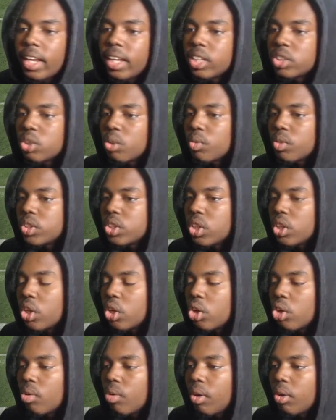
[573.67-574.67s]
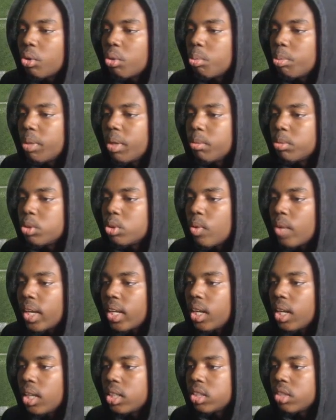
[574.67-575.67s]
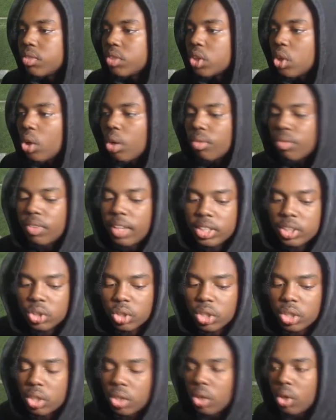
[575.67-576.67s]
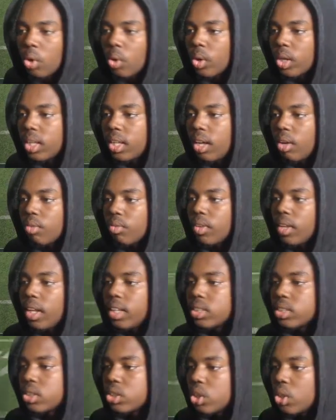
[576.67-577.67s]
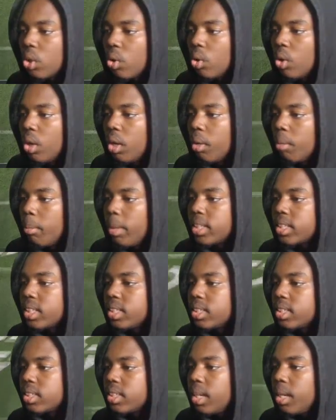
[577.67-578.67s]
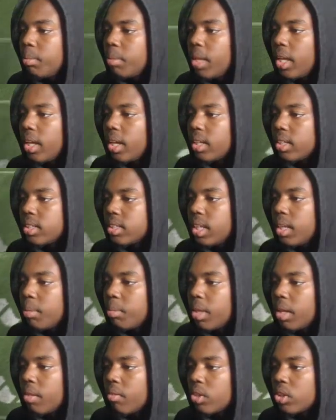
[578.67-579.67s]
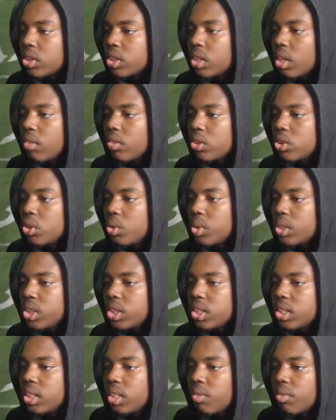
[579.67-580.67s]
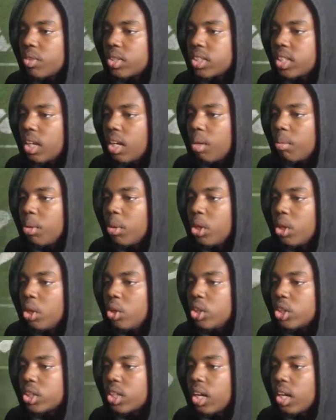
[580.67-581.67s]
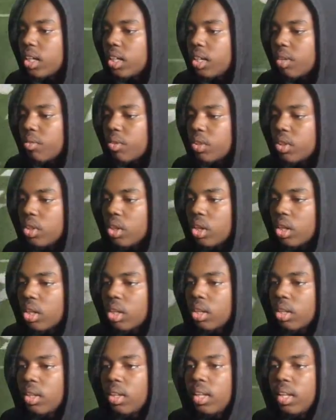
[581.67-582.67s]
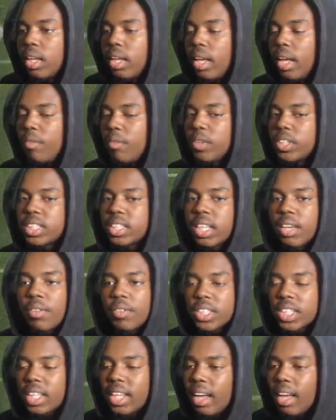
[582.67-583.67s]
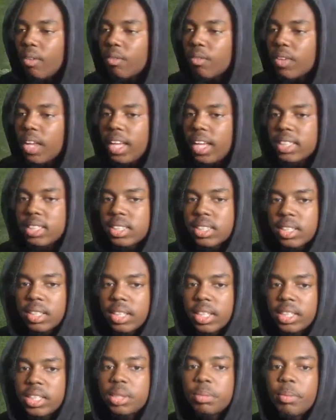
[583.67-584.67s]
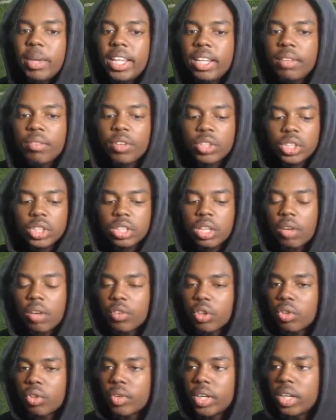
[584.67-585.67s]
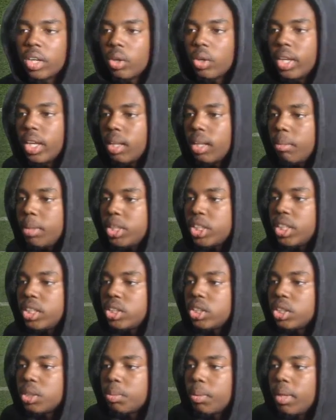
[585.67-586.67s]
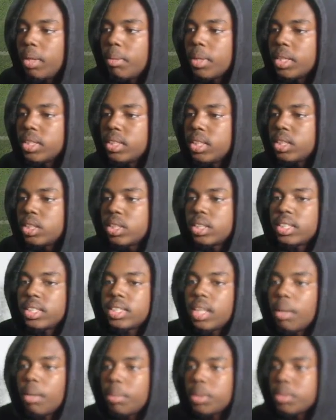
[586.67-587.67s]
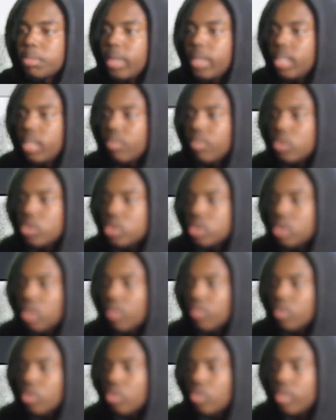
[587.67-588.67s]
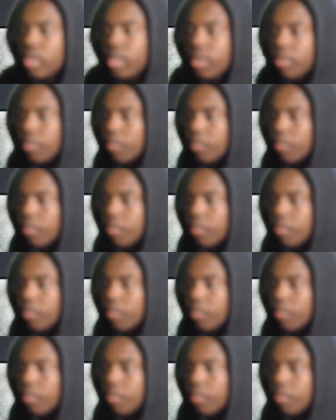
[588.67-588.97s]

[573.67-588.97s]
gets over to the curl route, you'll be able to recognize if it's hard flats or cloud flats. So basically, it's the same thing. Same thing. Versus cover 2, it's just a different setup. You just got a different look. If it's cloud flats, this is mainly versus cover 3 though. Yeah, let me change this play because this setup is mainly versus cover 3.